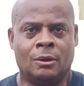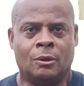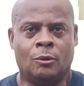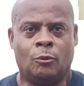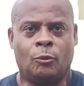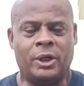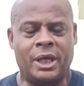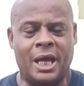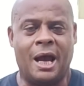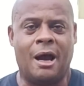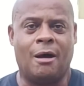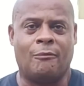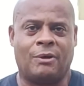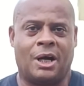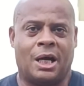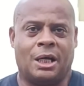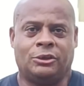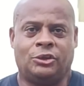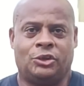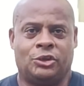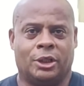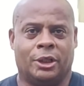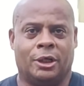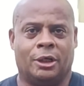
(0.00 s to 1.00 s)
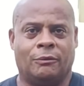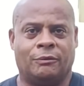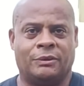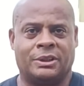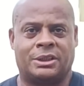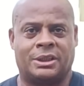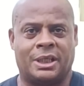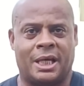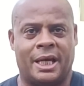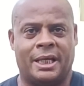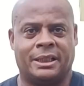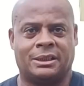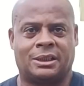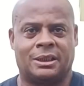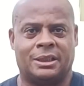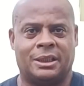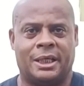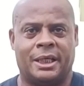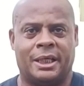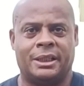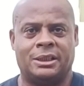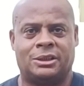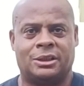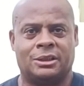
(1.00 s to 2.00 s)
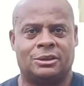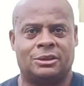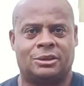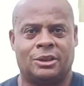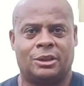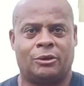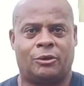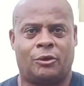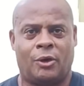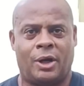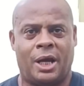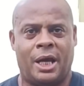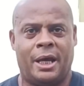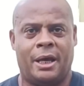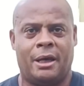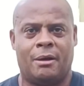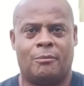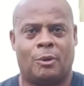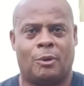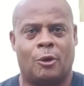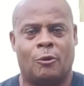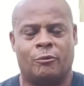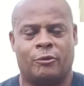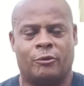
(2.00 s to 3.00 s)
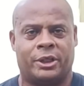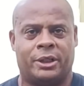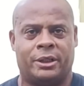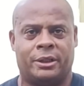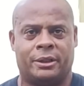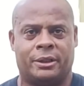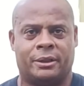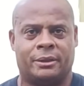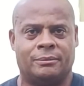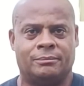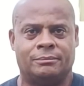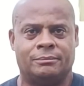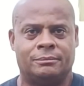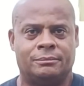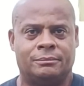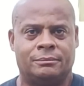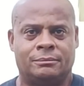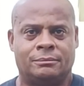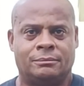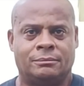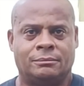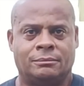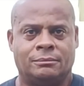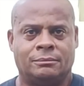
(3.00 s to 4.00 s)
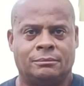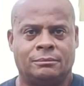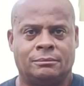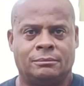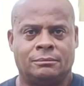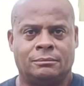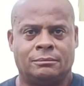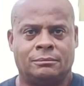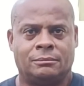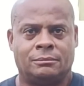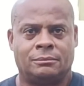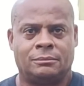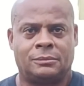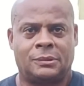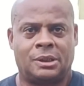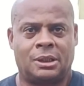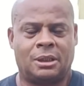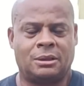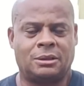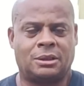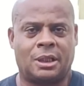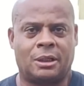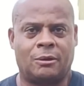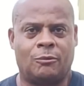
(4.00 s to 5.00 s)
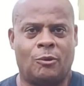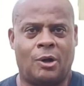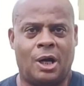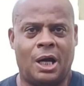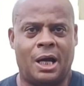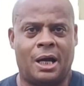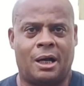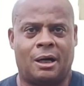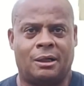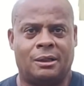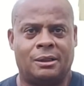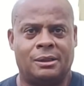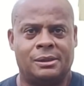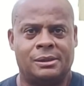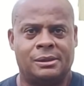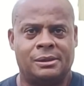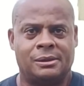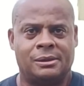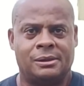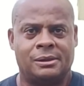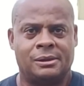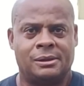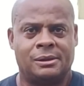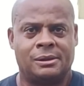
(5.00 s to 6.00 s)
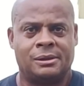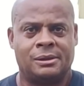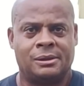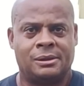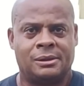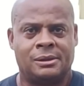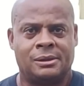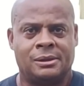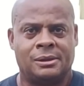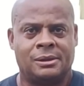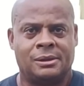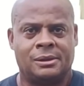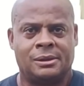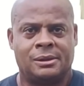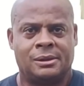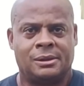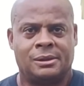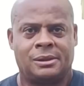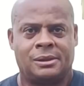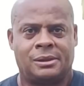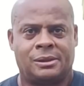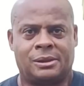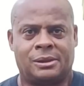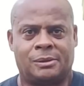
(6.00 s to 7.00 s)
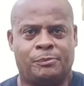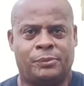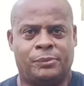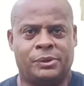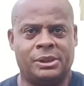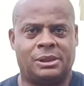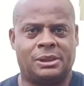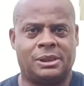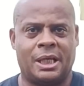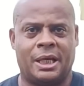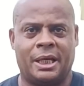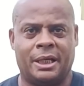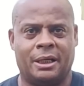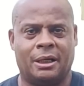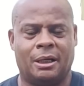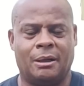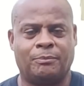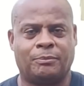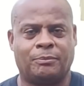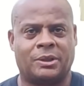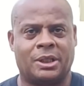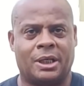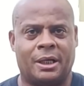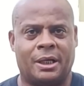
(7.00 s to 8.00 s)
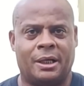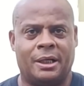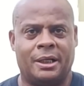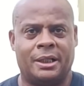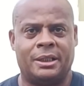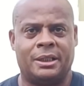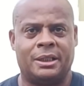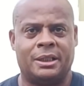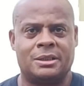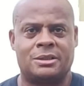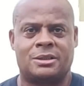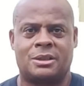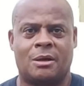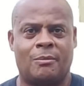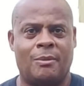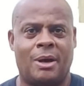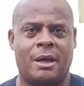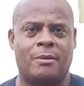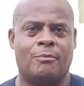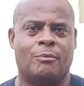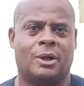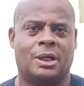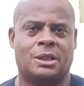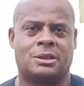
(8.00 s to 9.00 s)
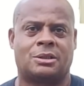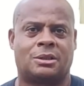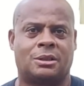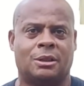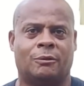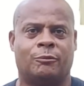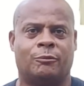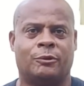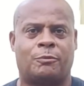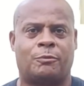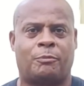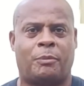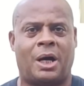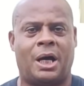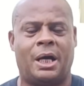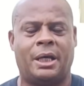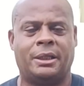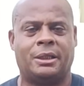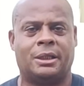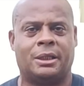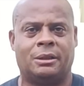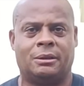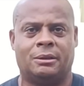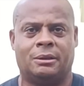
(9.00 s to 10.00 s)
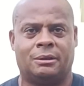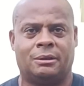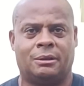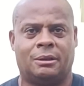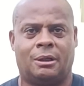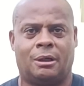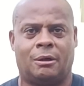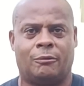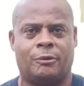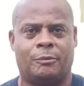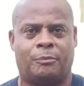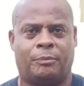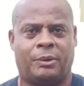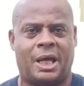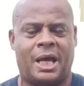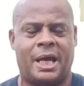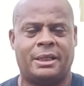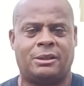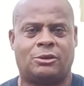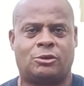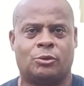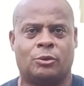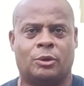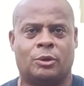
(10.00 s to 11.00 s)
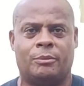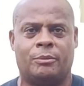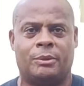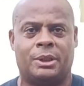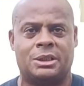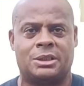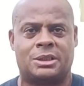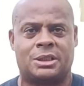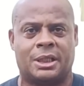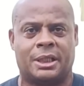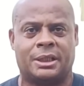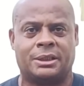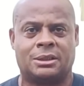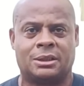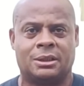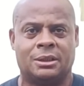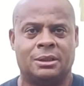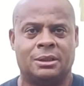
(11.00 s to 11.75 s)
"We have our share of assassinations and crime over here." And I was like, wow. So I put that up there, and then somebody must have responded. I replied to him, and he said,